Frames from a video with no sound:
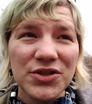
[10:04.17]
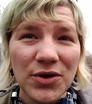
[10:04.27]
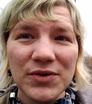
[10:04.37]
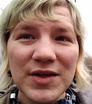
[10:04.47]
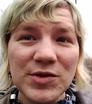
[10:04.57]

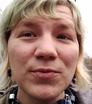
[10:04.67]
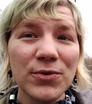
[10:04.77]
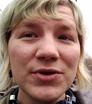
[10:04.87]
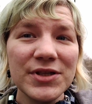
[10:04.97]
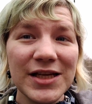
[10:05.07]
showed this
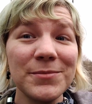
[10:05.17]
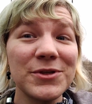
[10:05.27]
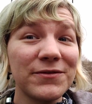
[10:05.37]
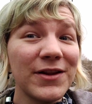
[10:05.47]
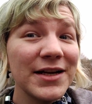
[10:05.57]
root tip
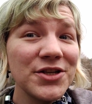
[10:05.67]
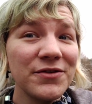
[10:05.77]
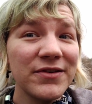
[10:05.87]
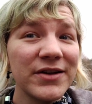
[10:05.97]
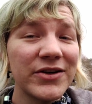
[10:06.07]

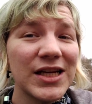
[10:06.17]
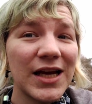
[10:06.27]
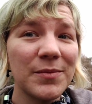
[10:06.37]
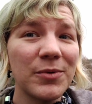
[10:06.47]
deflection phenotype